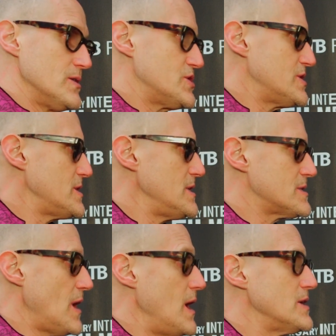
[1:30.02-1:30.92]

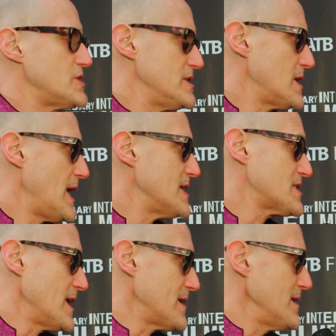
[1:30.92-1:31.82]
She's, a, she's an
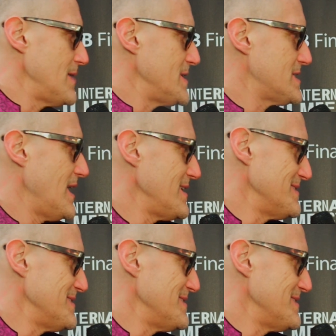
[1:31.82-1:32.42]
ass kicker, let me tell you.